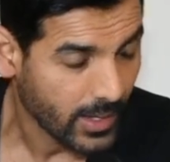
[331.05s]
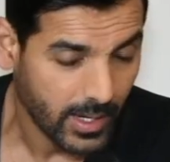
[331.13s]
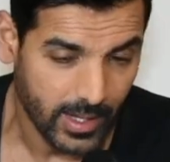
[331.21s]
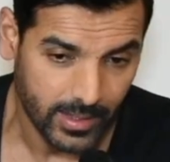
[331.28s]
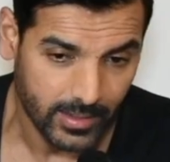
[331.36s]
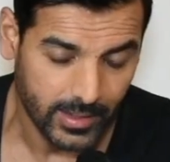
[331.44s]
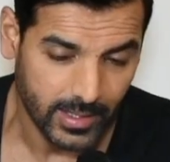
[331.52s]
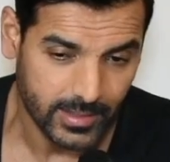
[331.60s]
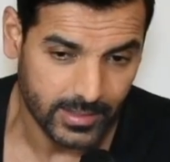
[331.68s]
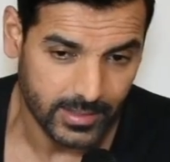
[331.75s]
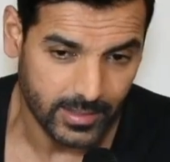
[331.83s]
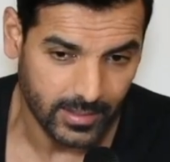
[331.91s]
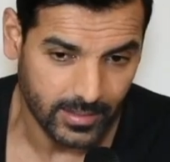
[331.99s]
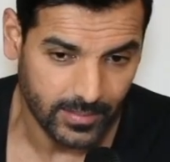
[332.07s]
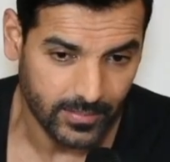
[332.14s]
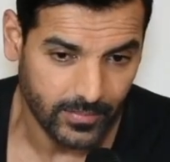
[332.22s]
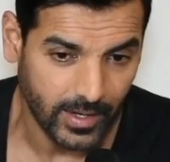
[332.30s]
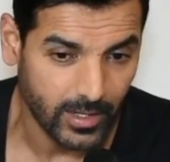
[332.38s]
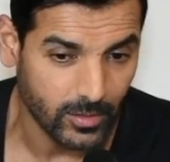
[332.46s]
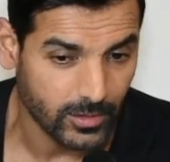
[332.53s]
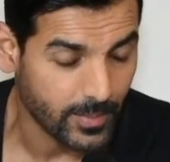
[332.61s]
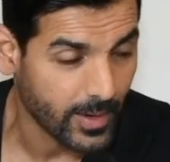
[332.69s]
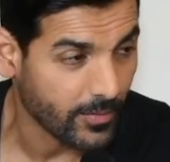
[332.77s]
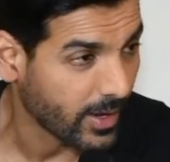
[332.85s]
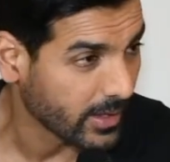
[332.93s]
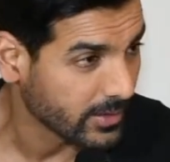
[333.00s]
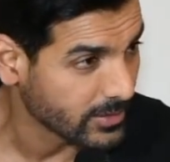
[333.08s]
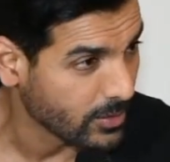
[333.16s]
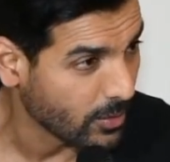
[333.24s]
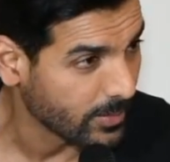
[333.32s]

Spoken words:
and that's very close to my father's